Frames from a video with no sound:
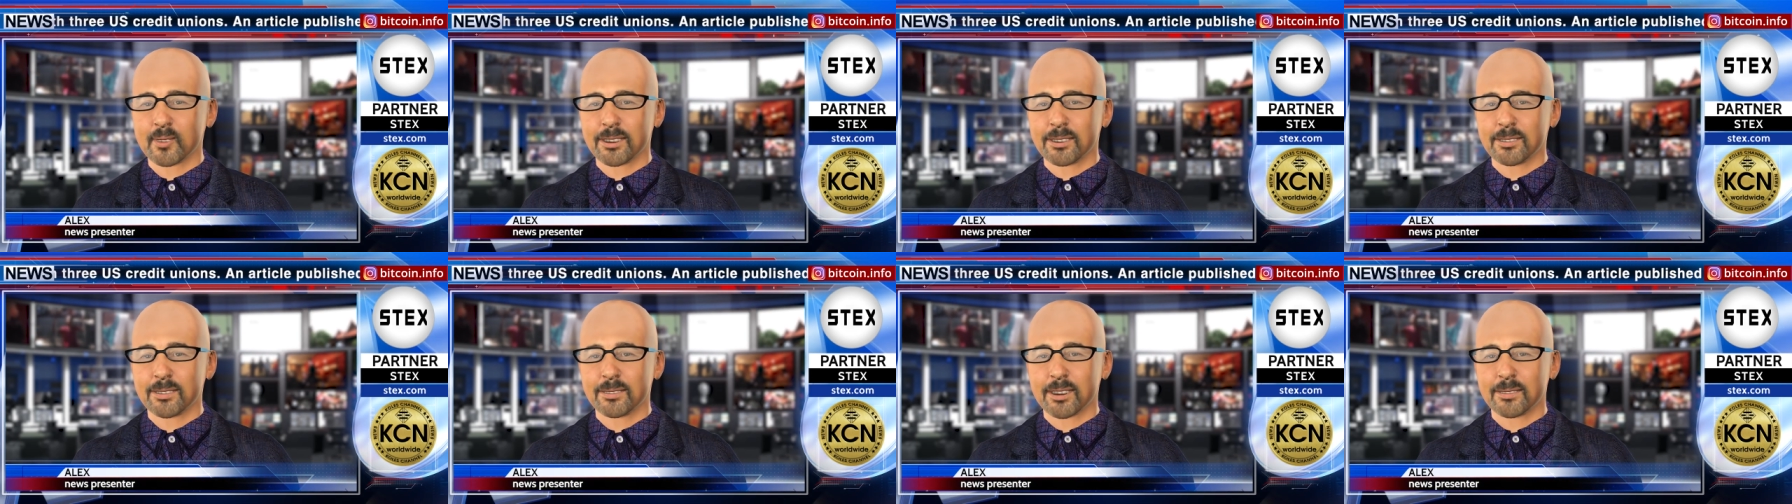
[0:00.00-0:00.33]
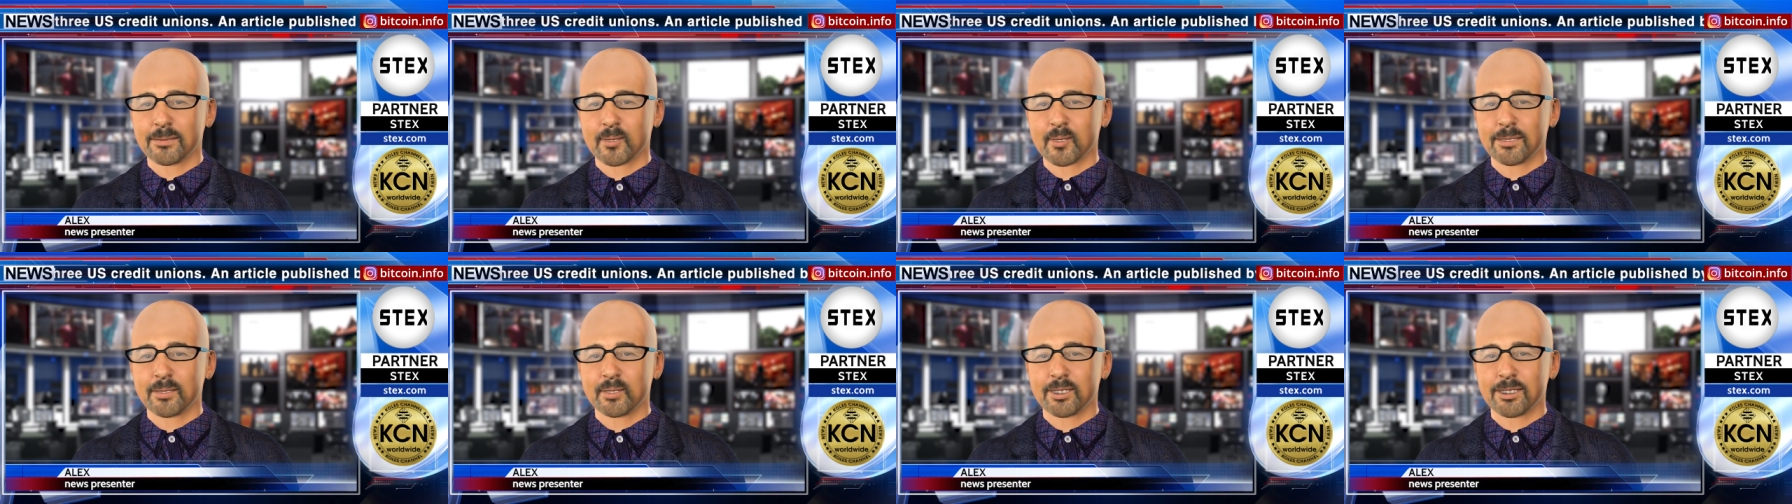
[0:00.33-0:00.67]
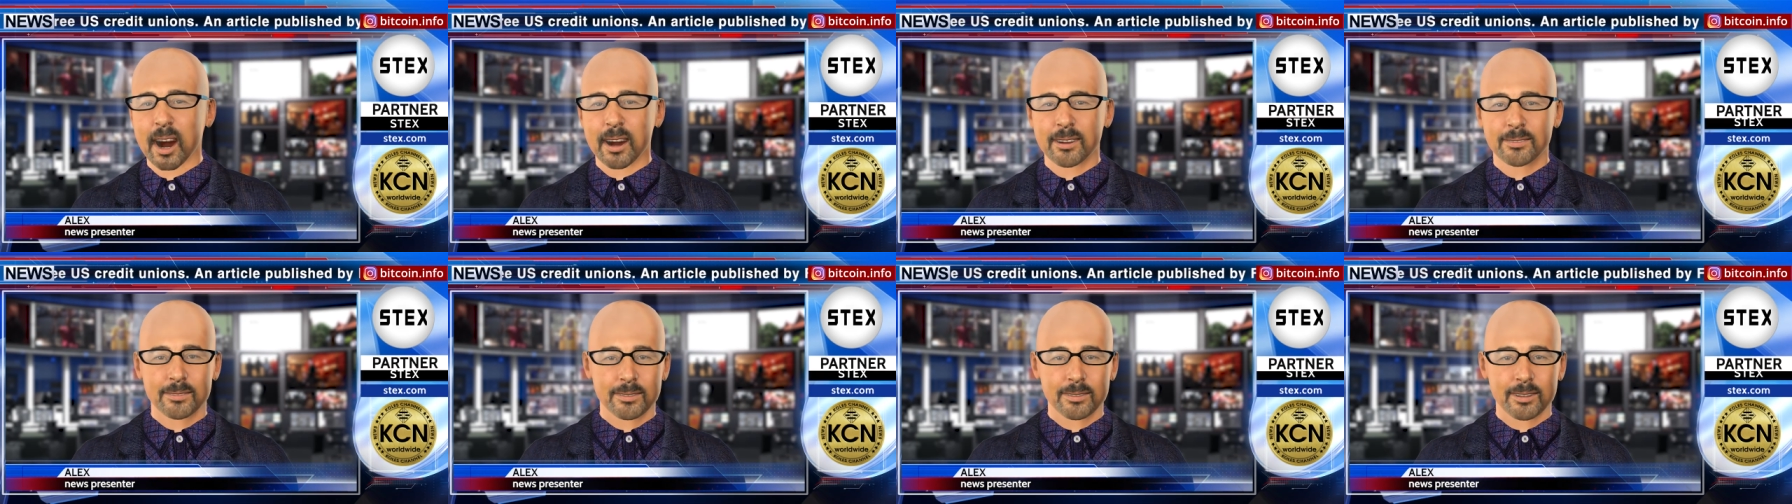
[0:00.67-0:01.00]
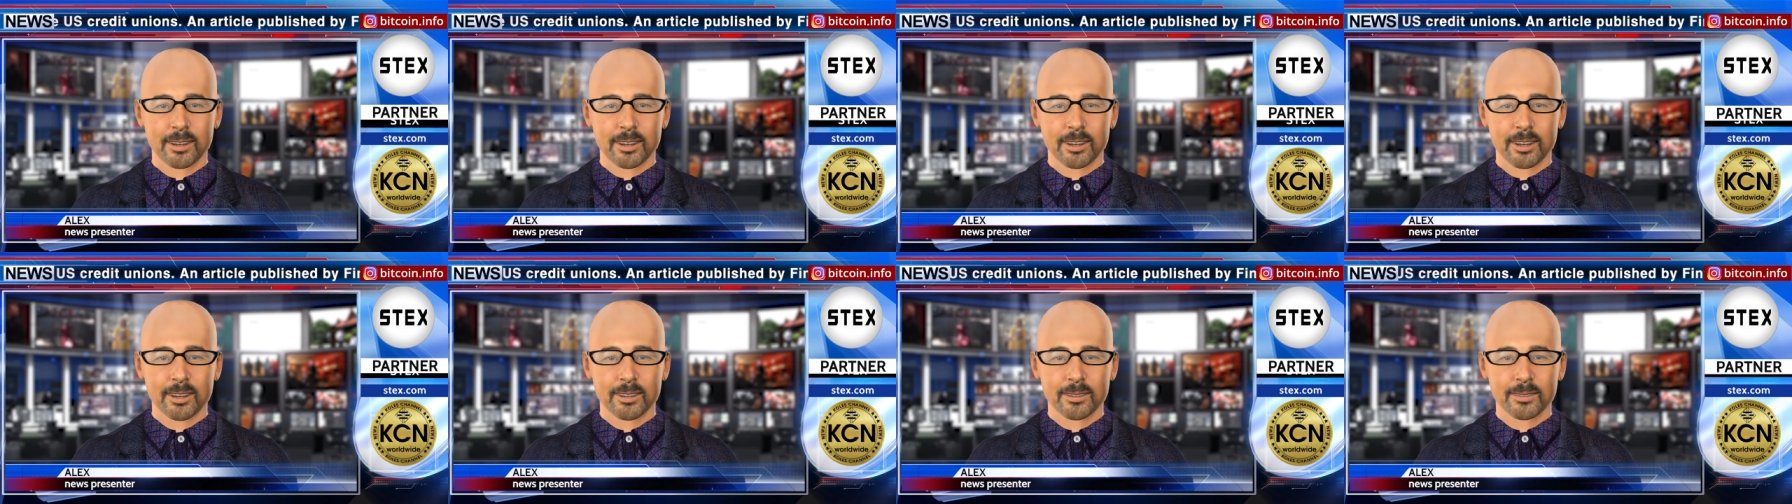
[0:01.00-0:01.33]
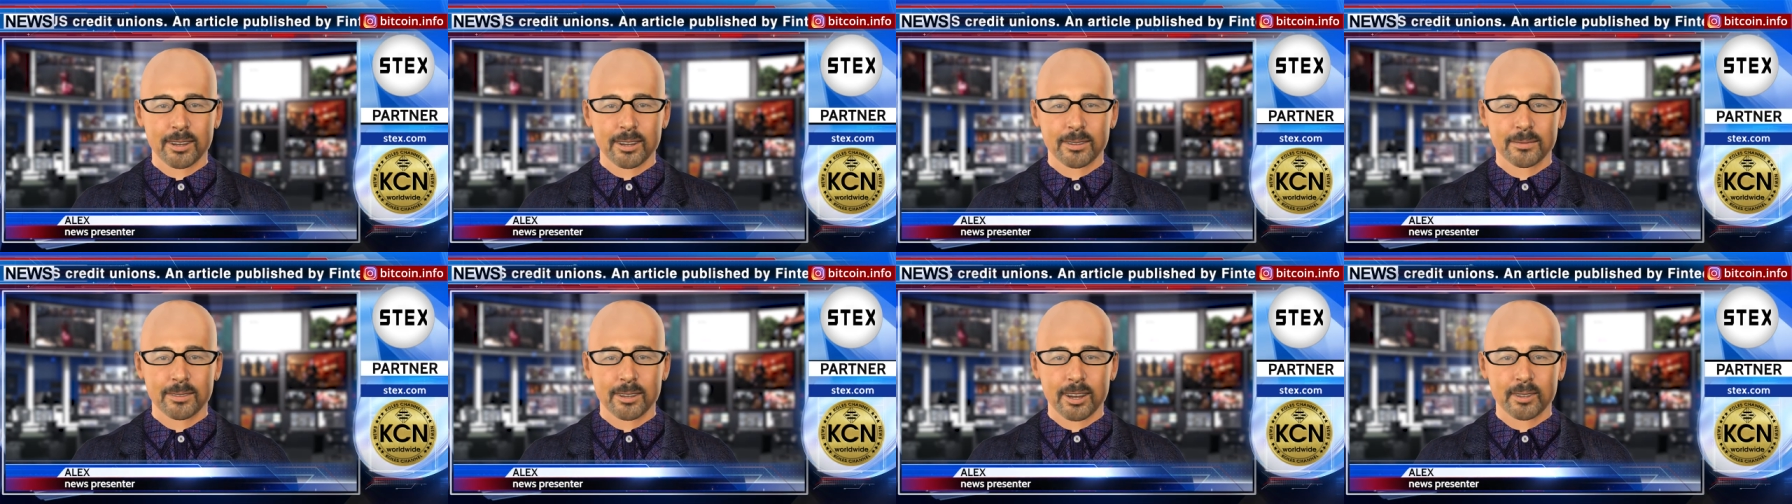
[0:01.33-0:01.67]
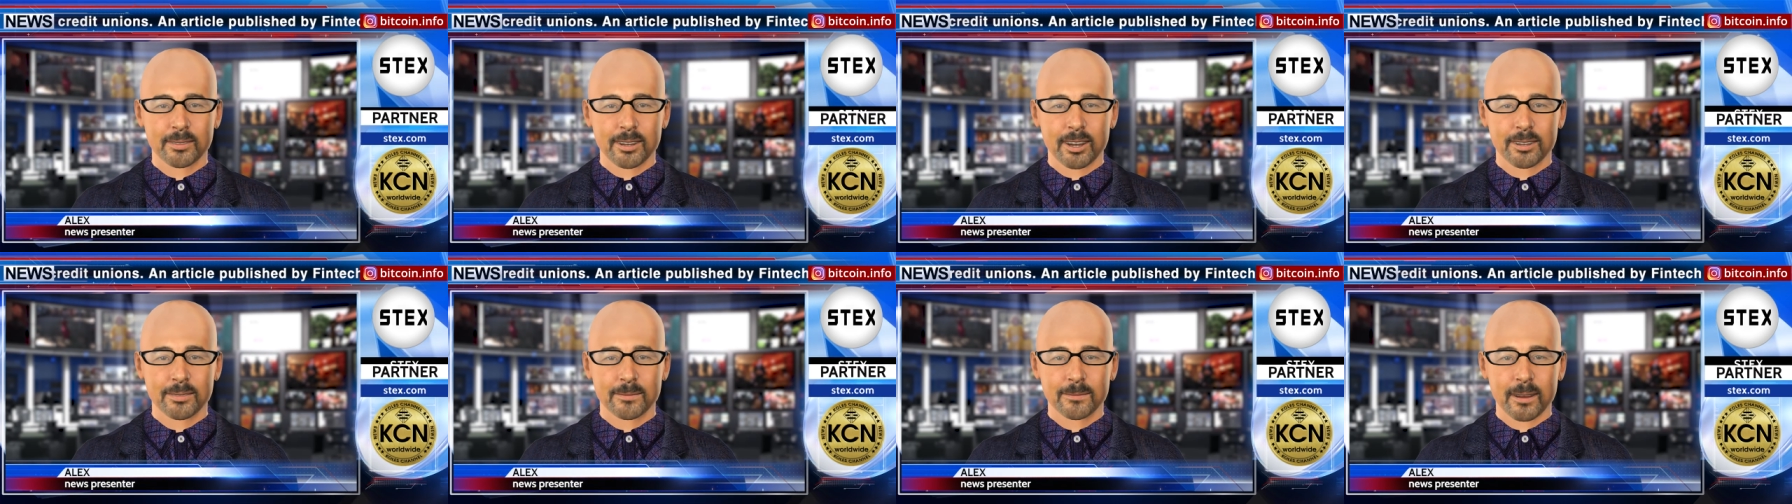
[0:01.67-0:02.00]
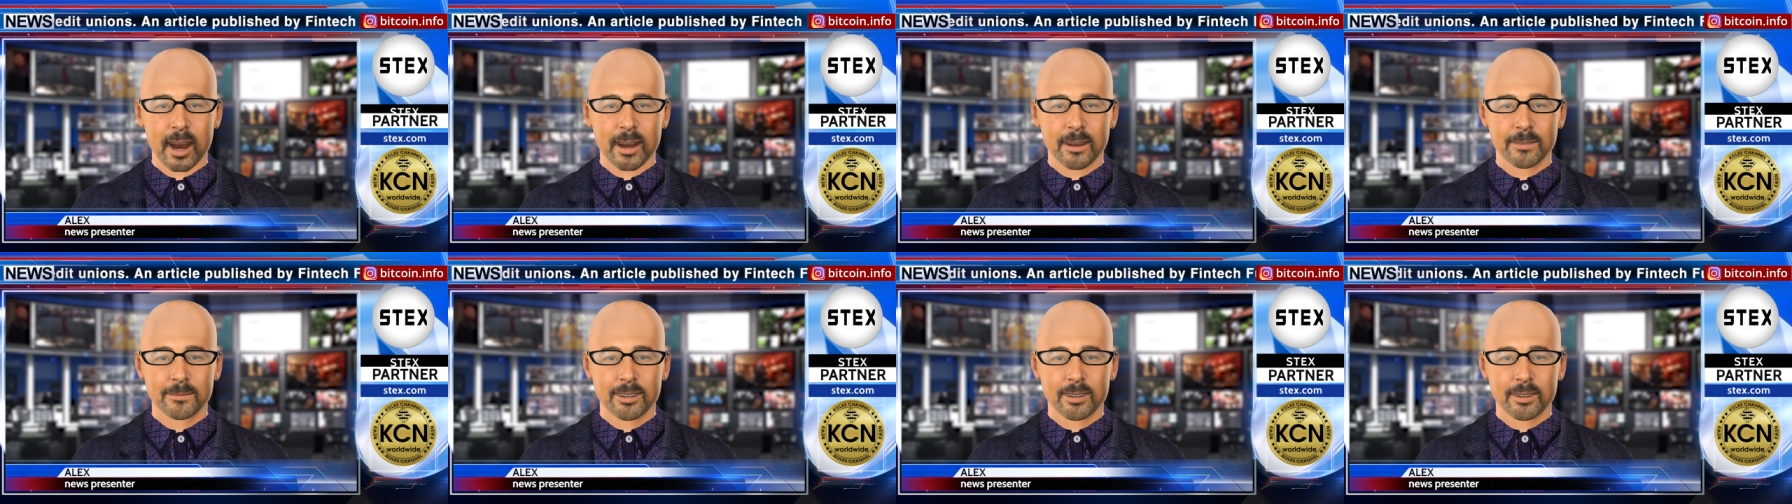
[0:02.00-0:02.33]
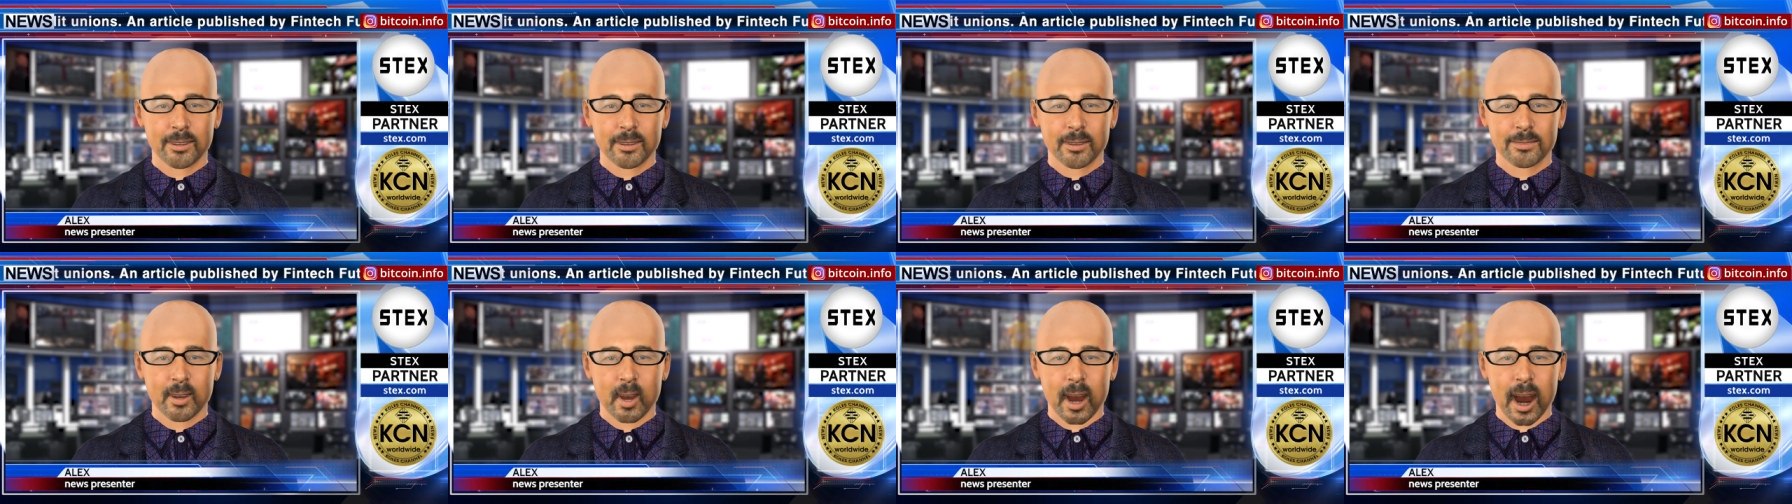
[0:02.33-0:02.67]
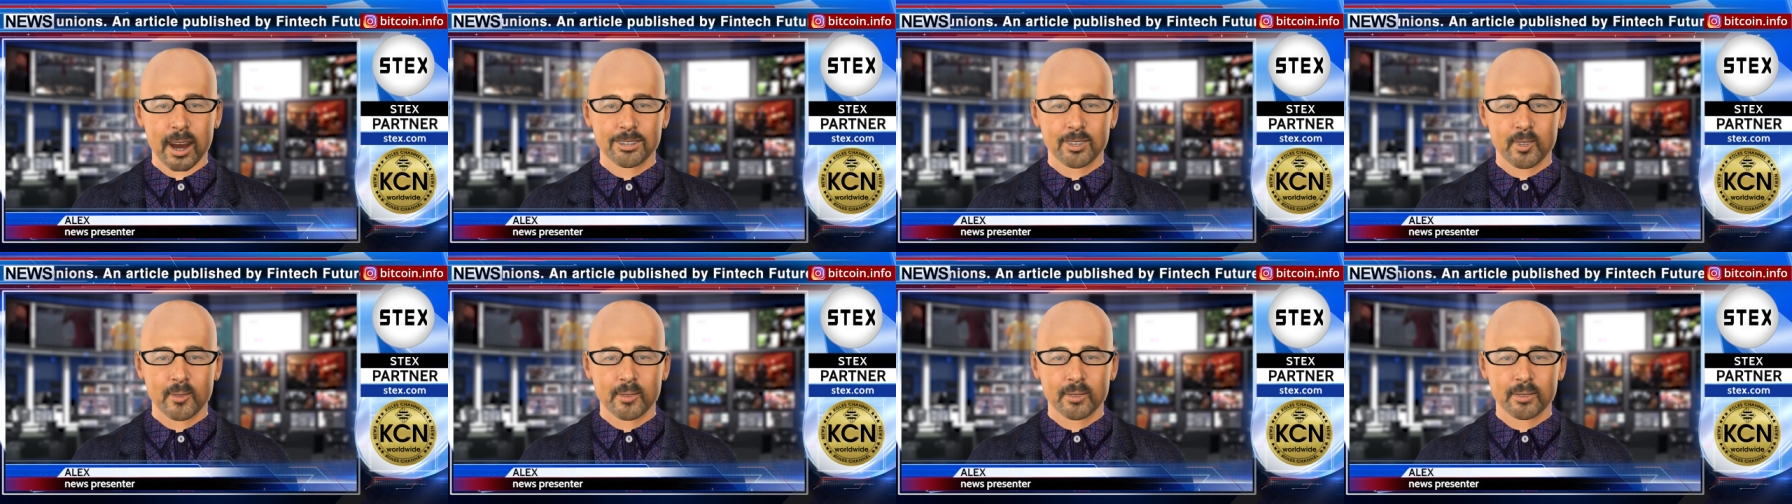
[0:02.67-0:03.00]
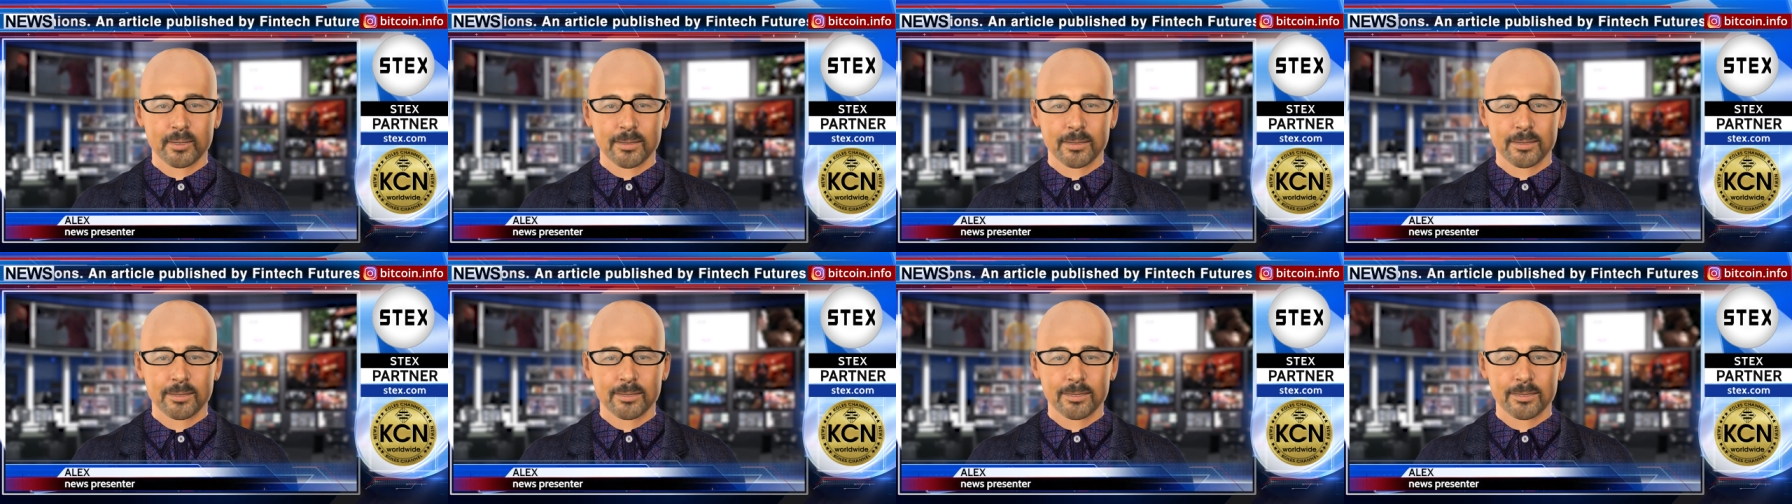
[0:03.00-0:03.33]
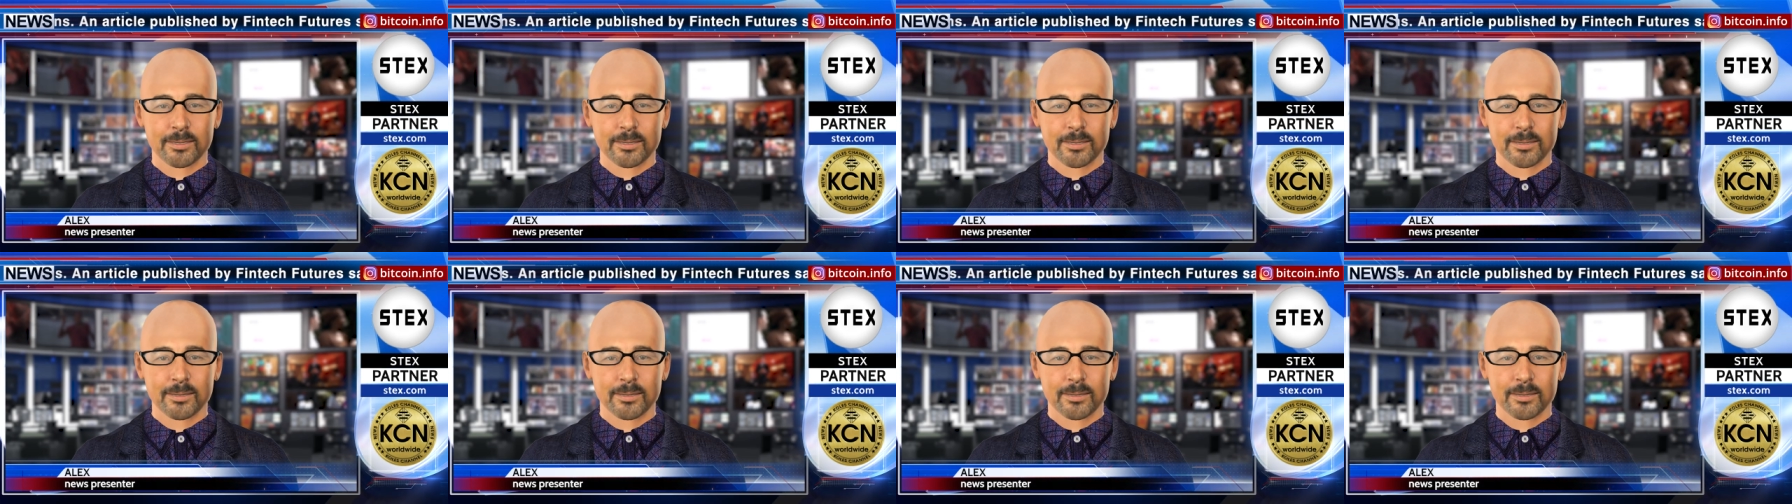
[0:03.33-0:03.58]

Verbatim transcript: implemented its MyCUID identity platform in their call centers.